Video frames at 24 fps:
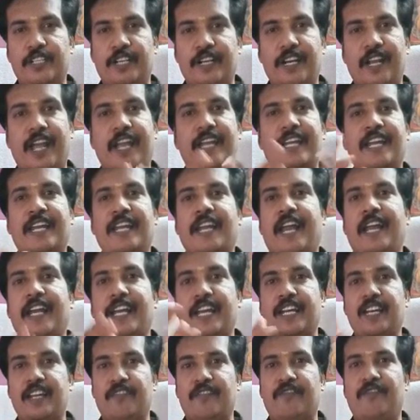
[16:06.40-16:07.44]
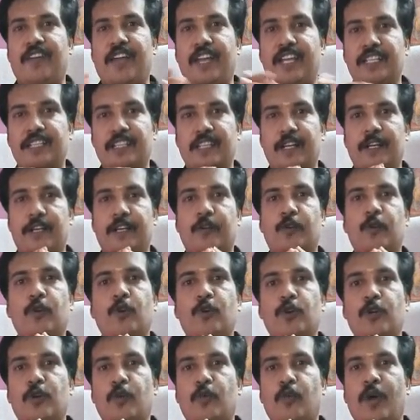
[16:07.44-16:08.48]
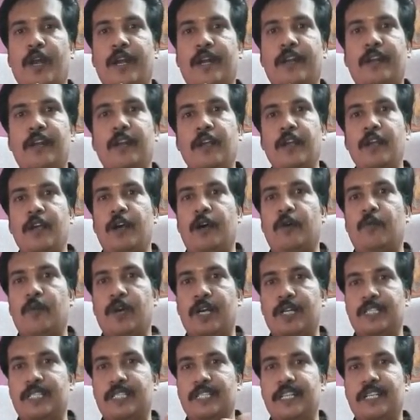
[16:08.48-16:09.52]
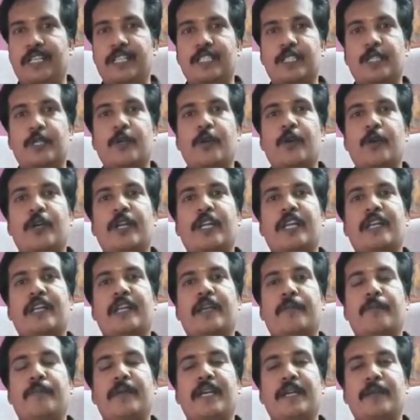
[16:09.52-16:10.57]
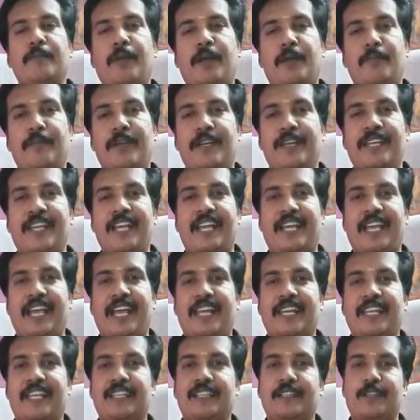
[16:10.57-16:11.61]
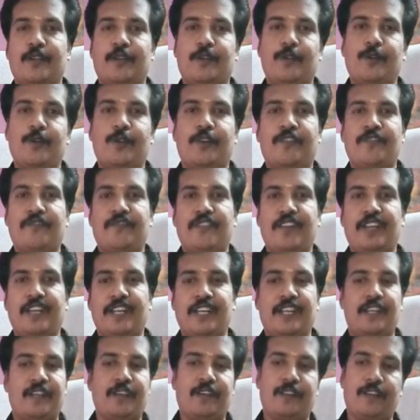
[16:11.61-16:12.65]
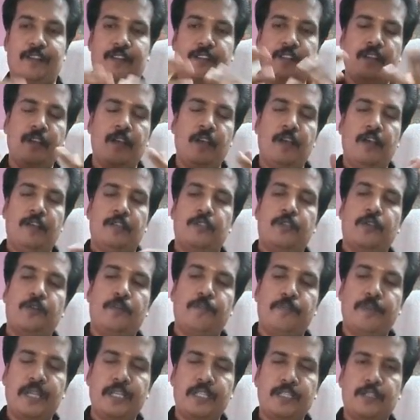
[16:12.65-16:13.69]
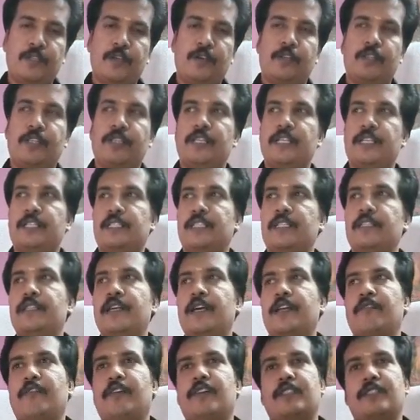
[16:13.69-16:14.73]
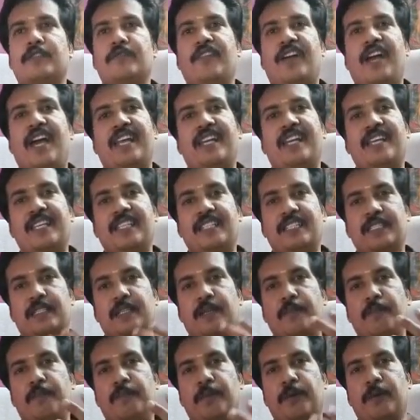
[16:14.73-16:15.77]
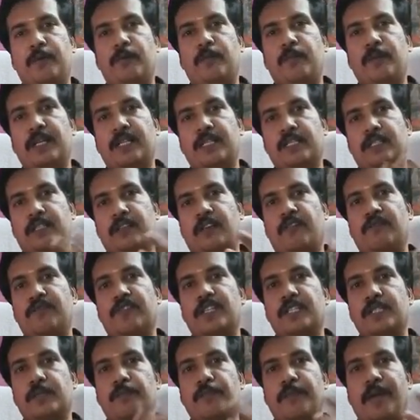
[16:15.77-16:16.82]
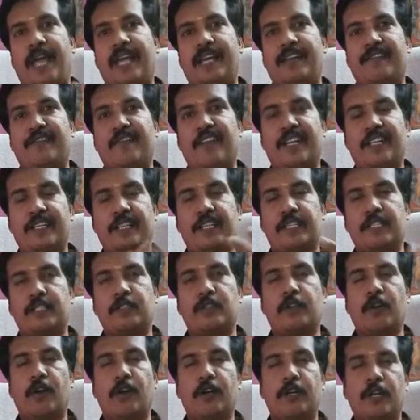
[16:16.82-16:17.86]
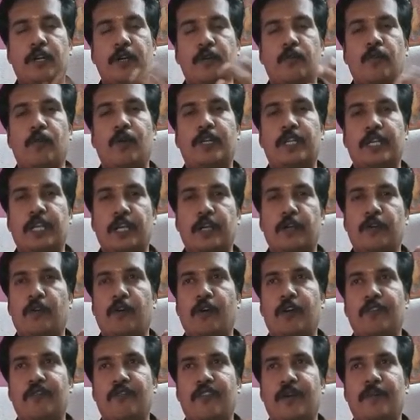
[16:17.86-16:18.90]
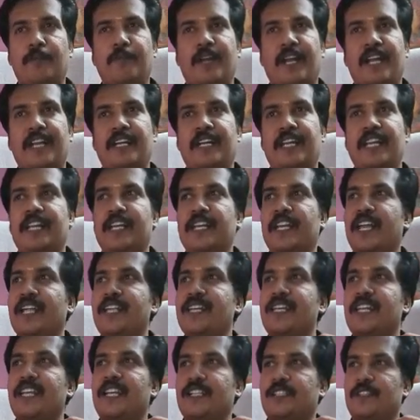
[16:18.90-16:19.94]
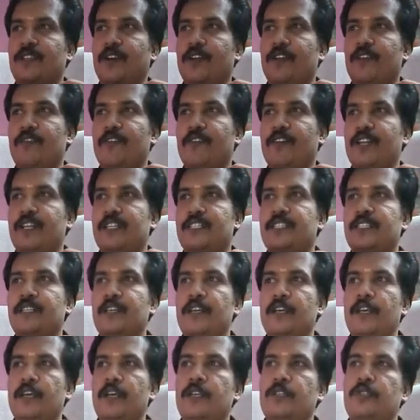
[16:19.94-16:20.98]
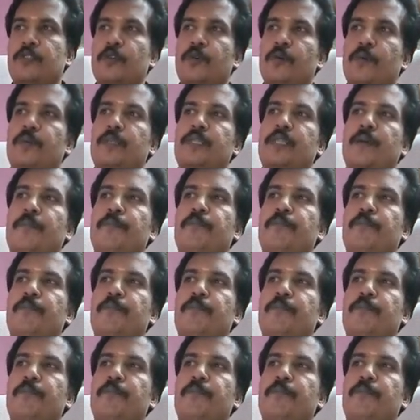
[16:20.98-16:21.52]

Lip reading: I can identify the cloned one once it is grown in a minimal media carrying the chloramphenicol. So based on this, there was various improvements of this BAC vector started working on from 1980s onwards. So the